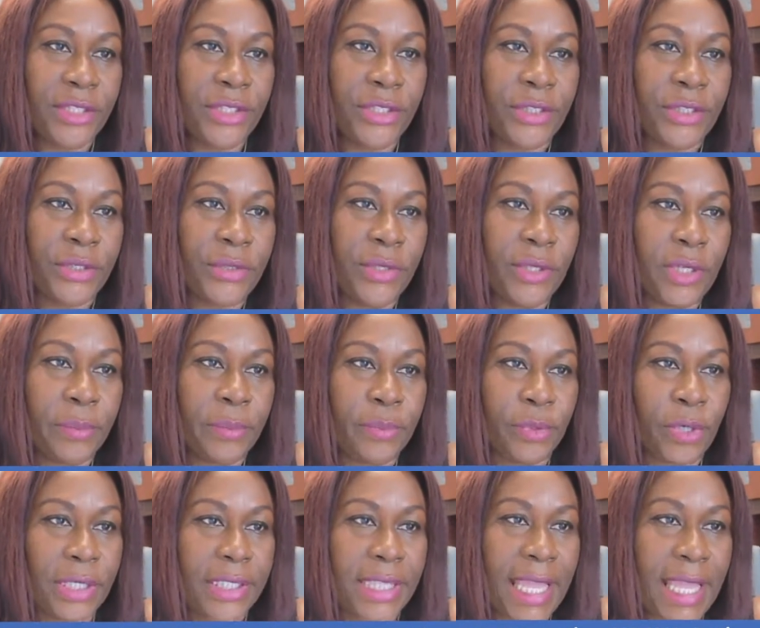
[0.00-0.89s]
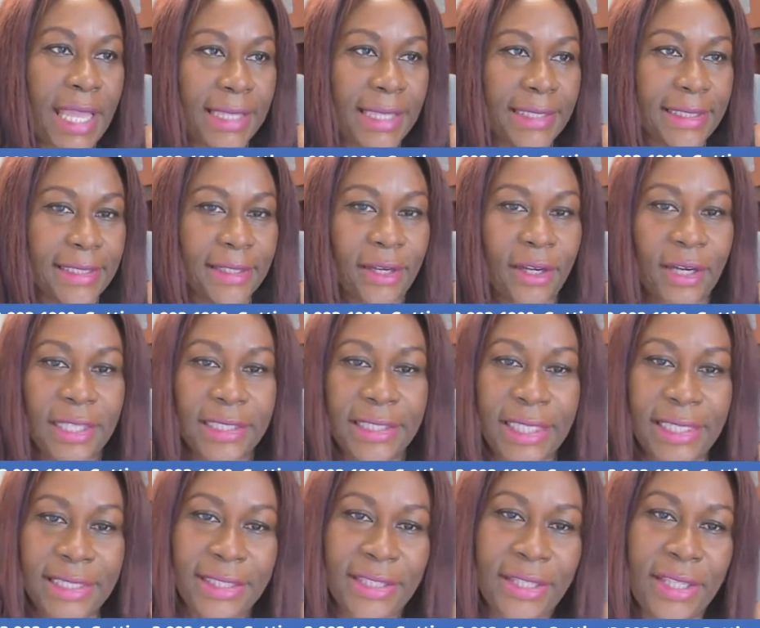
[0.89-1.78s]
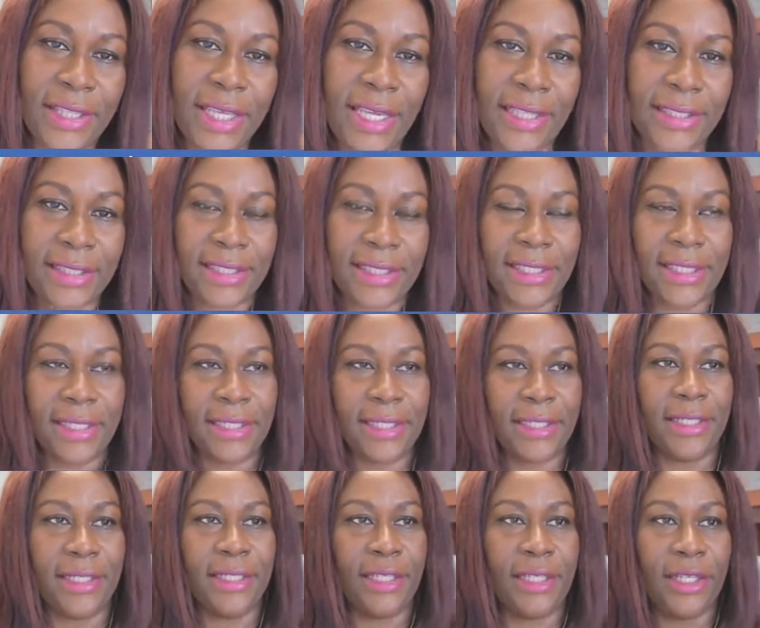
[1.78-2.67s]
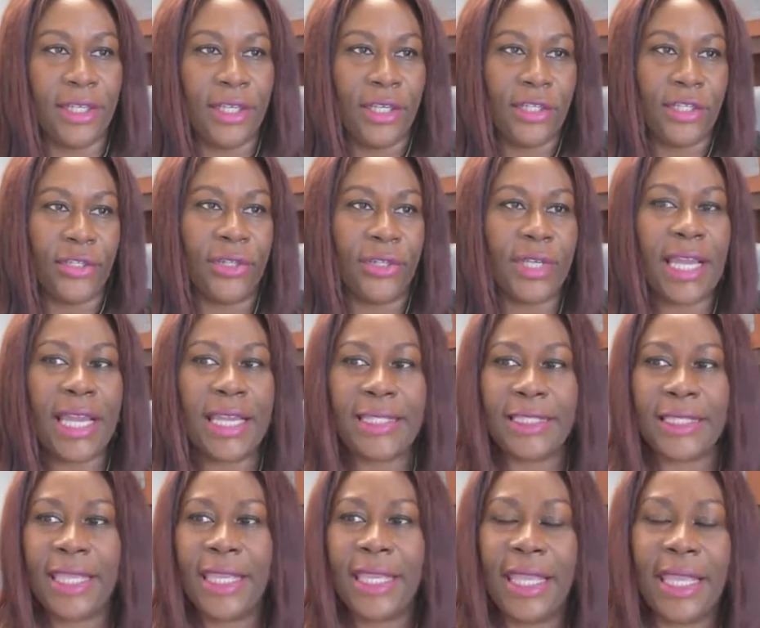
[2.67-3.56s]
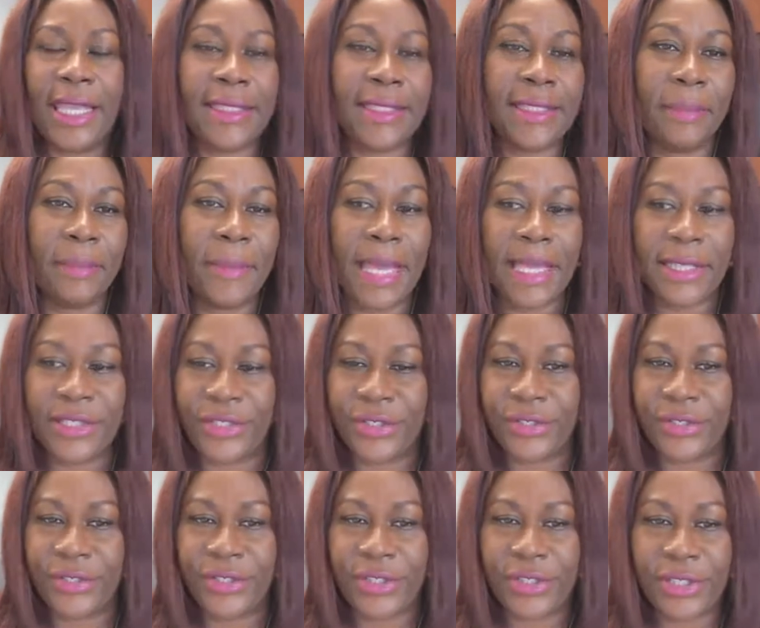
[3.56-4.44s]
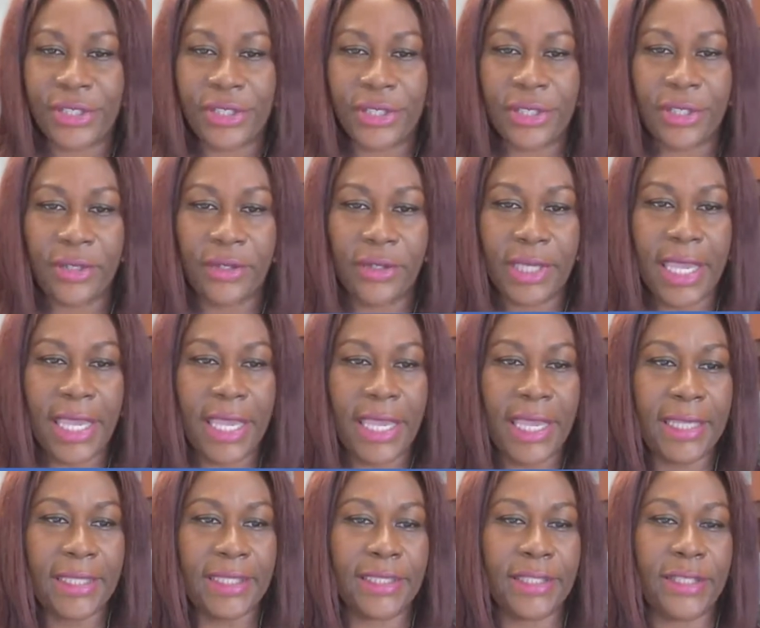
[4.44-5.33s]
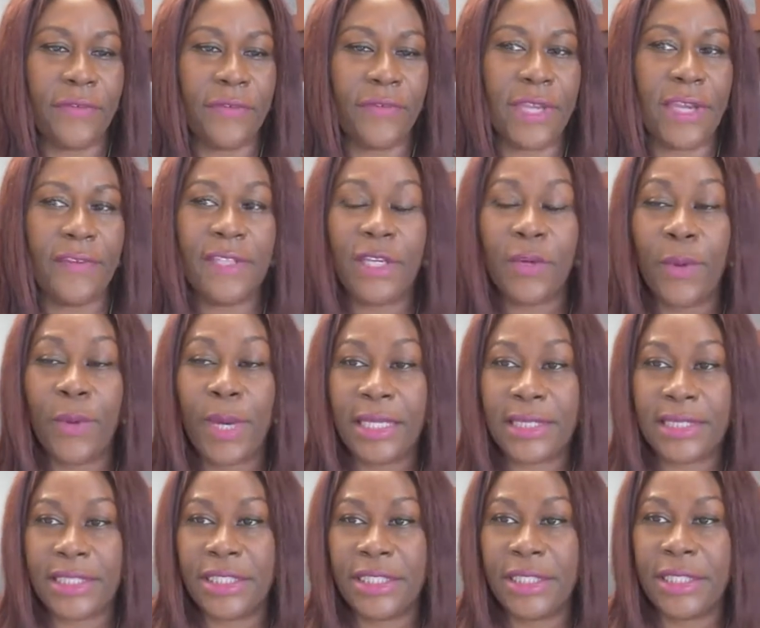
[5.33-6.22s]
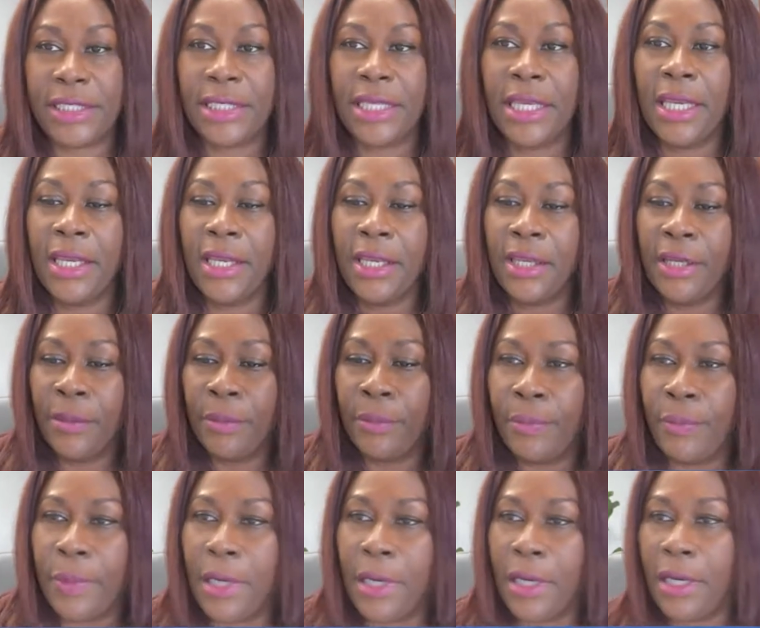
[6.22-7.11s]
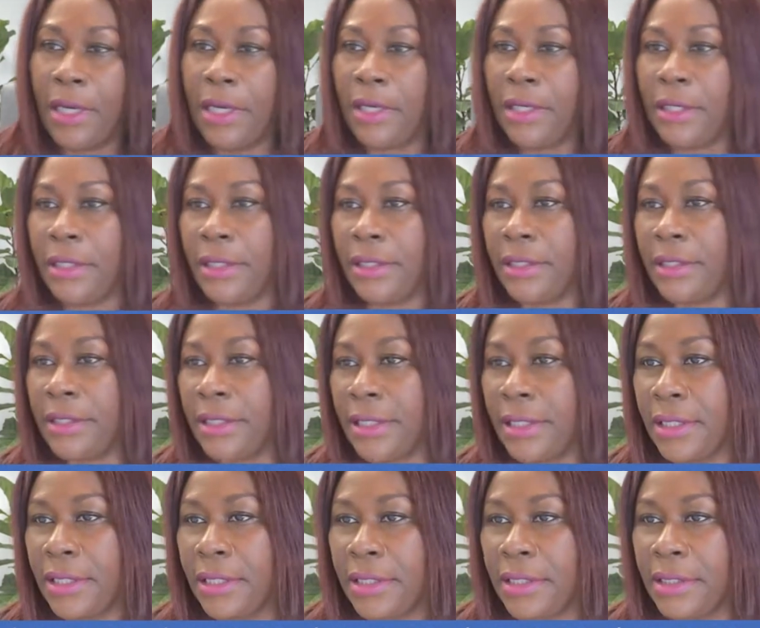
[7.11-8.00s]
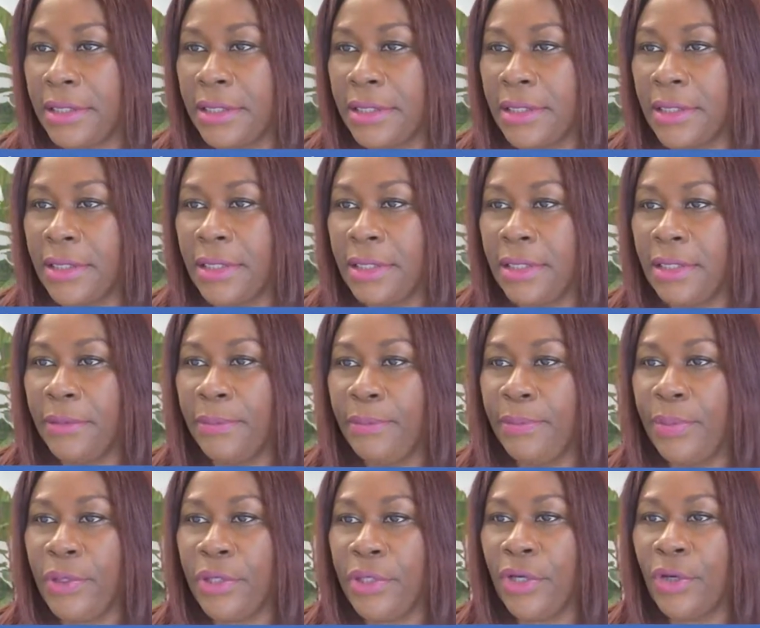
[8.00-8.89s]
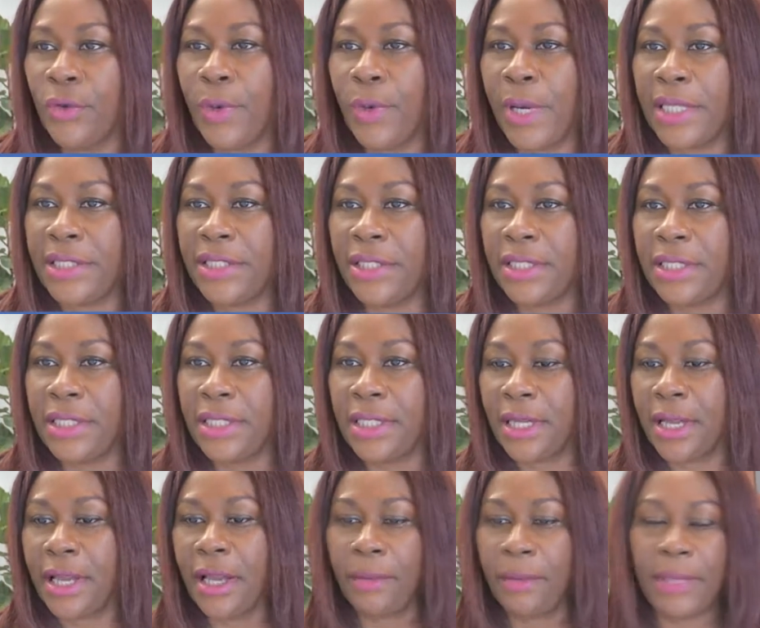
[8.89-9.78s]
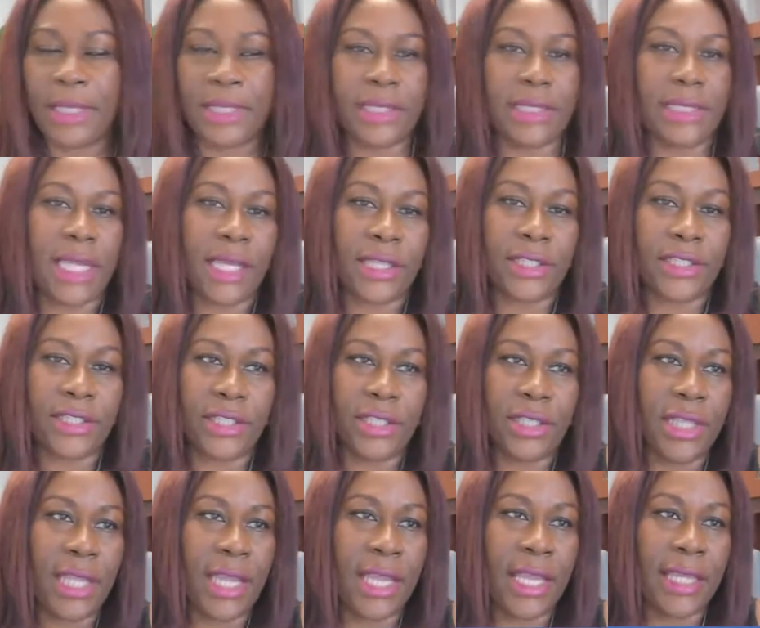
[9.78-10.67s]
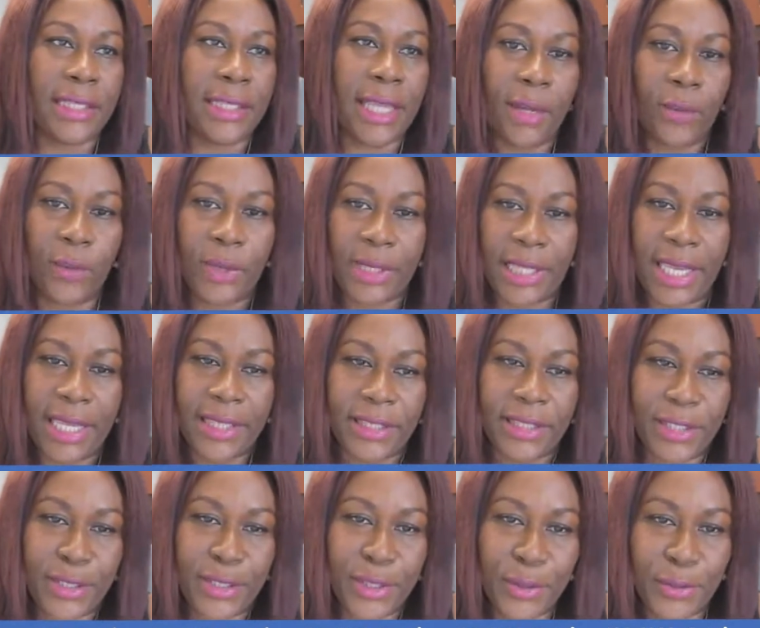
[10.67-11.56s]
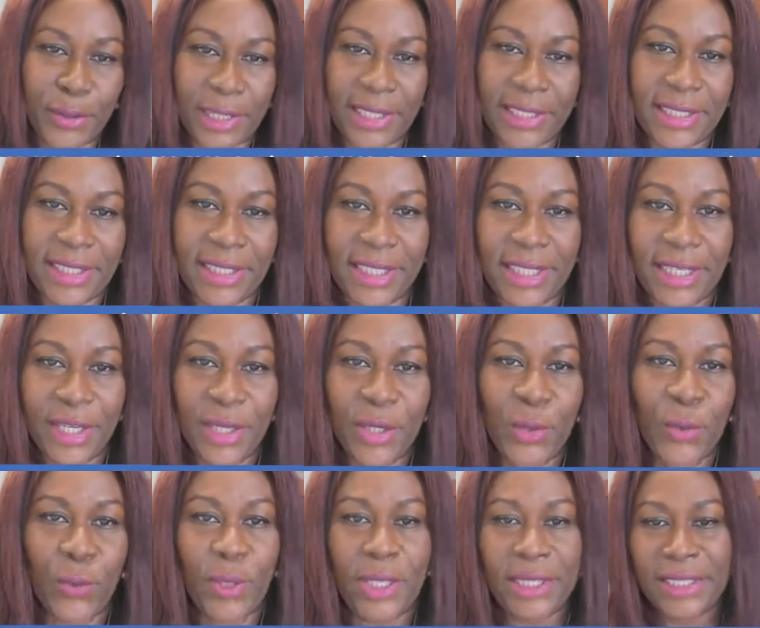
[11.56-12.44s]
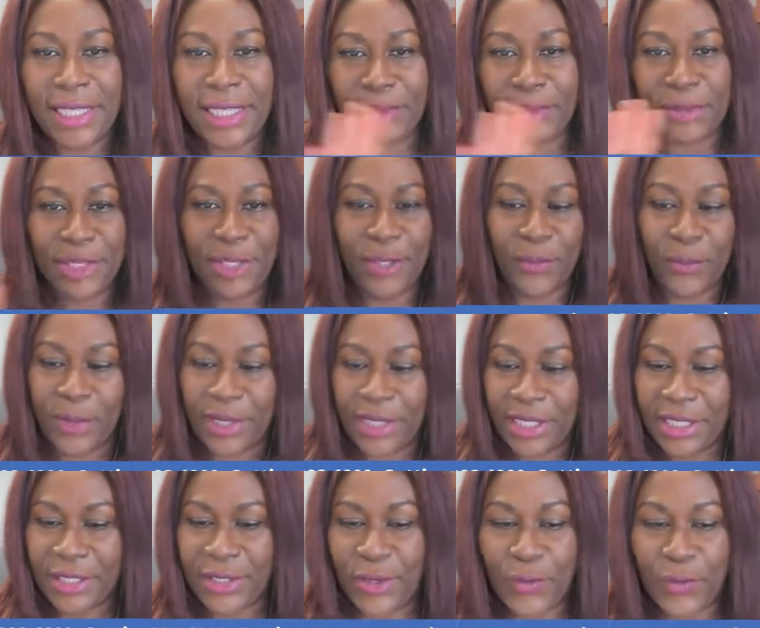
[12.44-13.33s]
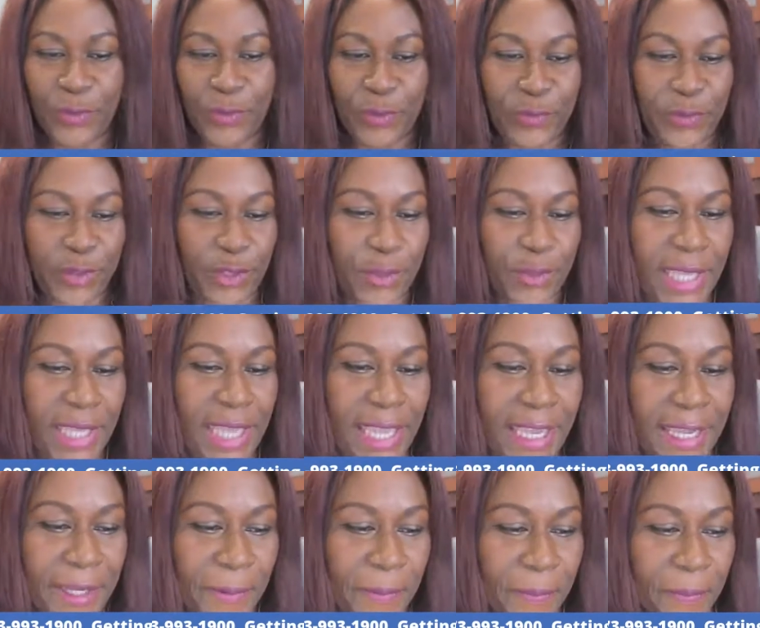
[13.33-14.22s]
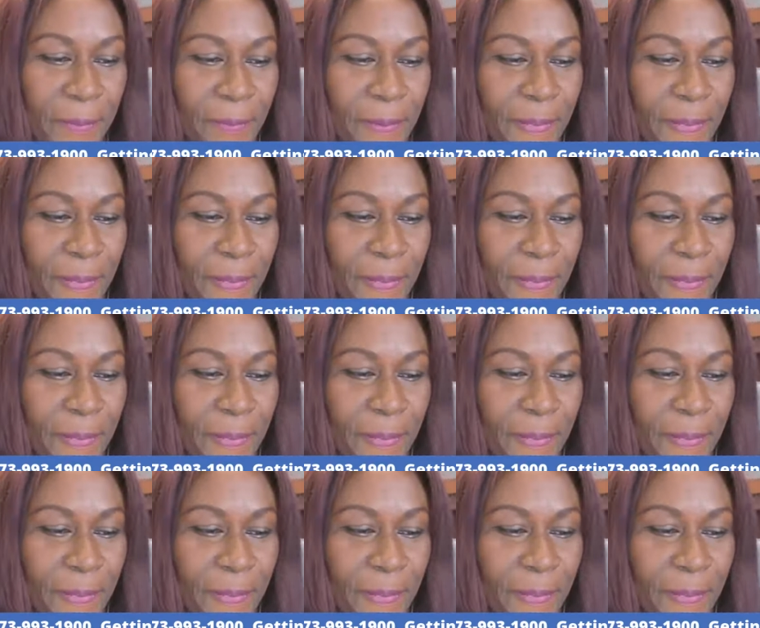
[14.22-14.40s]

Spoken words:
do a broadcast on it so that you guys can get some answers. Okay, so if you have any questions, uh, put your questions in the comment section and I will get to it once I'm done with this overview. Okay,